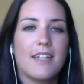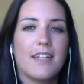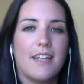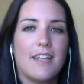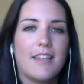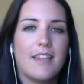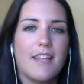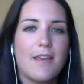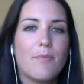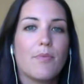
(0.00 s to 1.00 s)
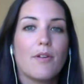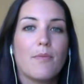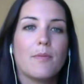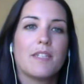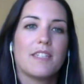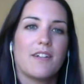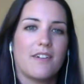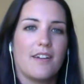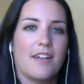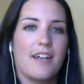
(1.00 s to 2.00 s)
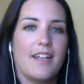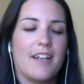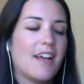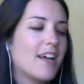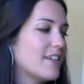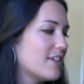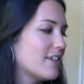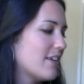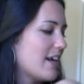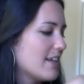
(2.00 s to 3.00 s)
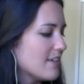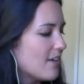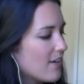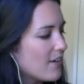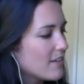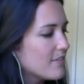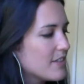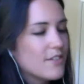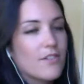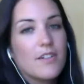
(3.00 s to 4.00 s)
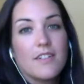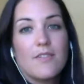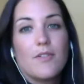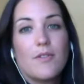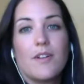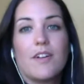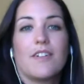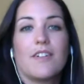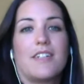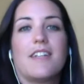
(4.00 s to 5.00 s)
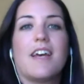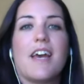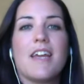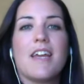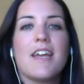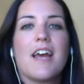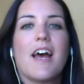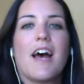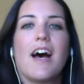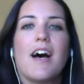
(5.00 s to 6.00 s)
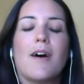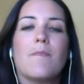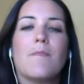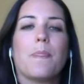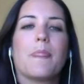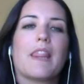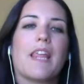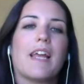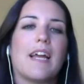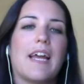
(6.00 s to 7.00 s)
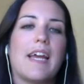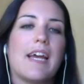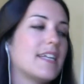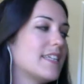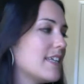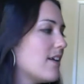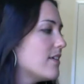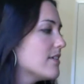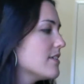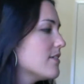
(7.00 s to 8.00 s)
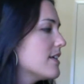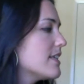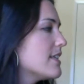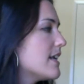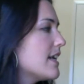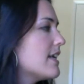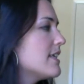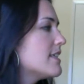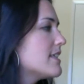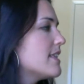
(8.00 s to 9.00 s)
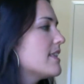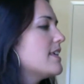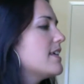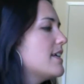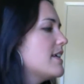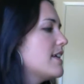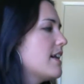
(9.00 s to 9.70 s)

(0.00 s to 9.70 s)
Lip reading: in the premium starter kit. So it has all of these oils that we went over today, and it also contains the